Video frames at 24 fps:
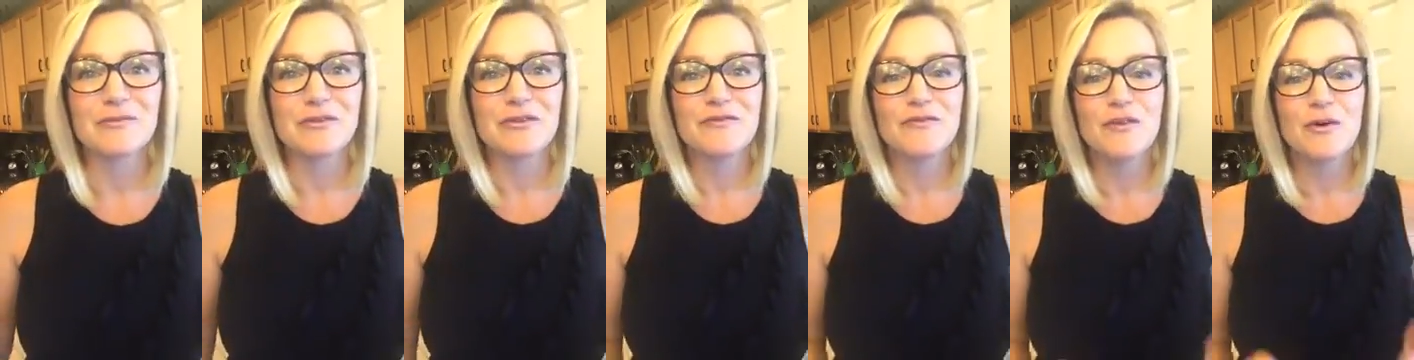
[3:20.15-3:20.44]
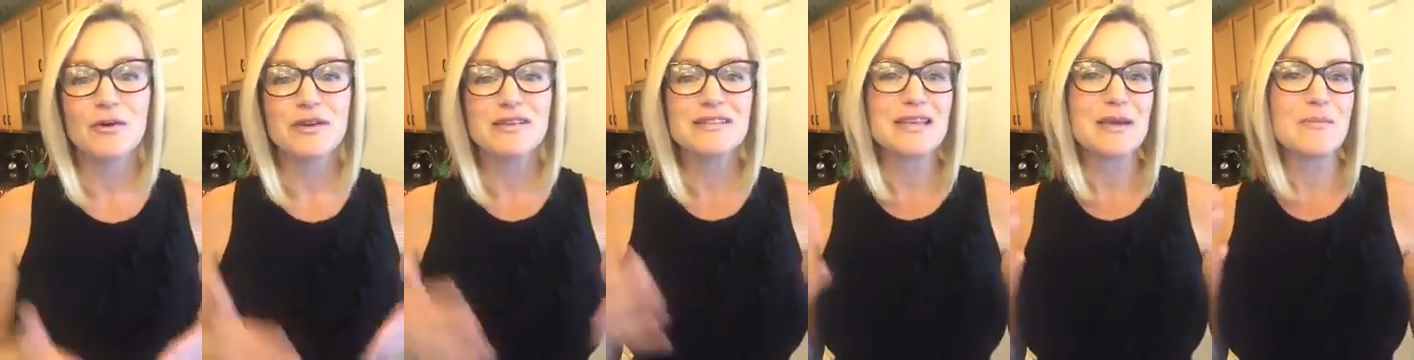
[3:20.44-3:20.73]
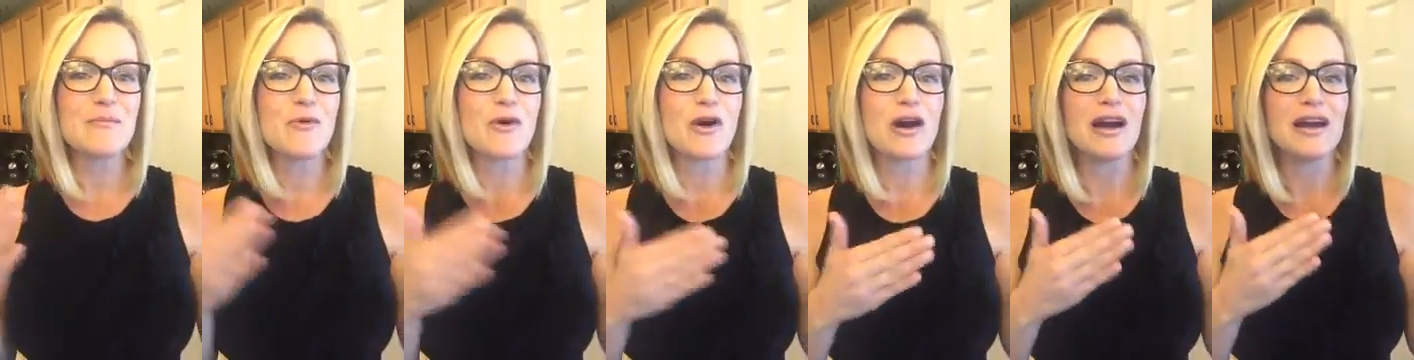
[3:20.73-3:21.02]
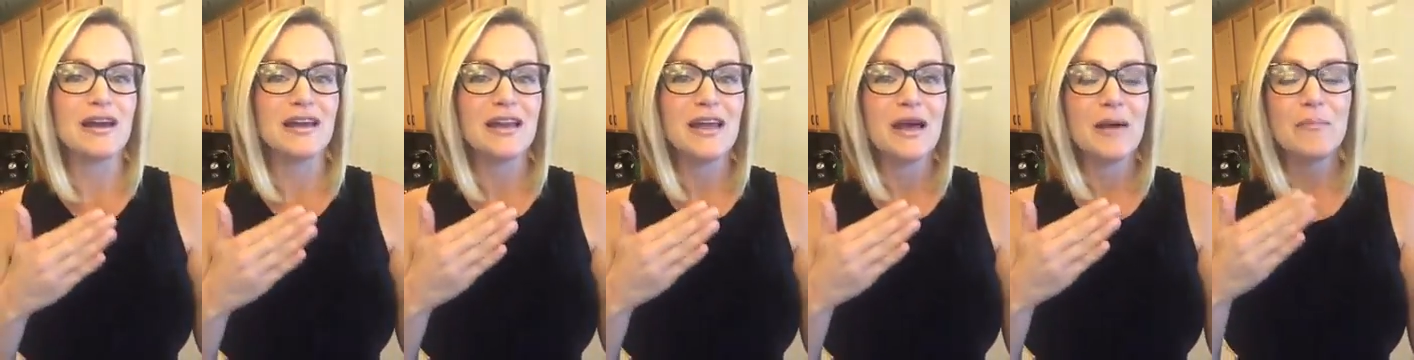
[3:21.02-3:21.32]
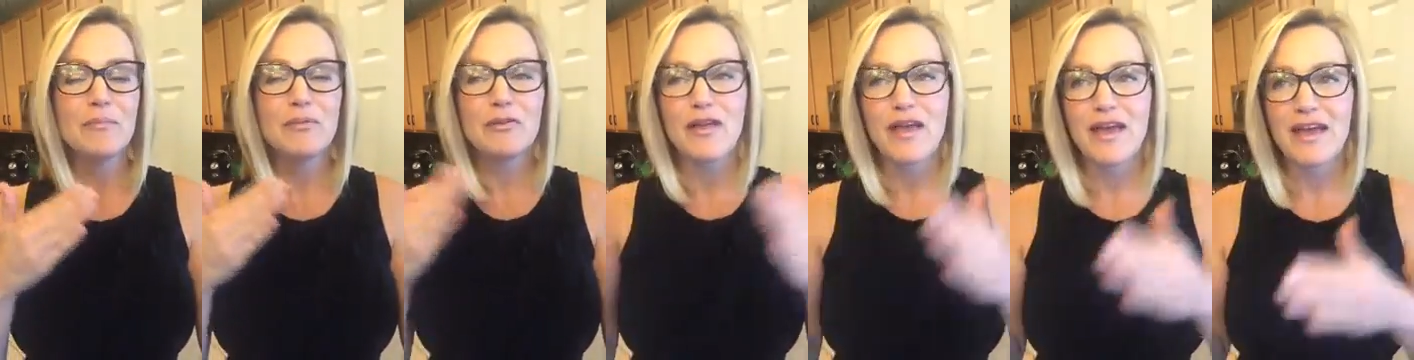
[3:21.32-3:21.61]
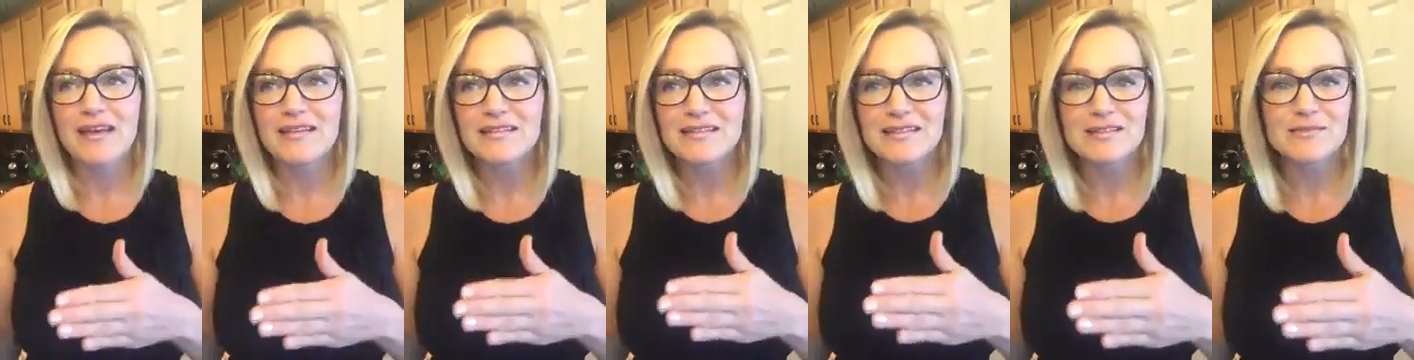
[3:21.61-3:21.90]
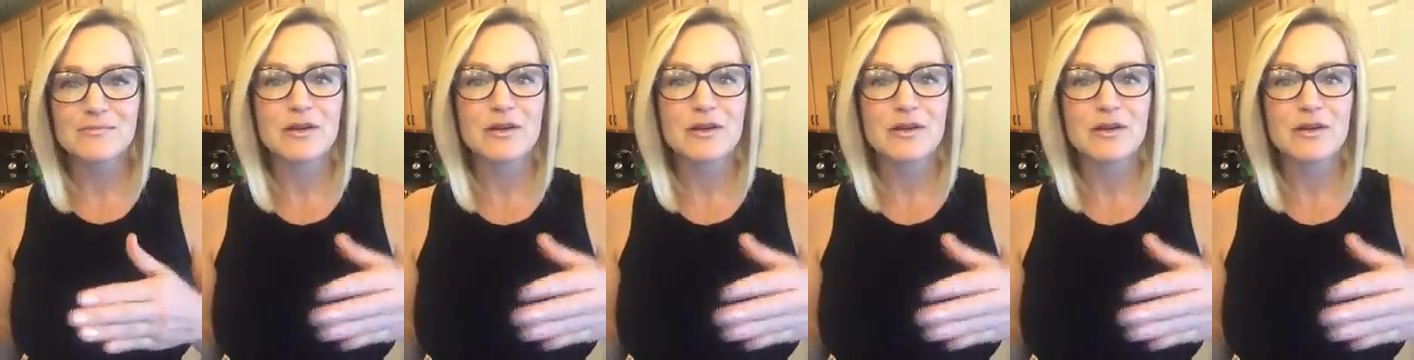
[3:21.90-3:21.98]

We're focusing more on plants.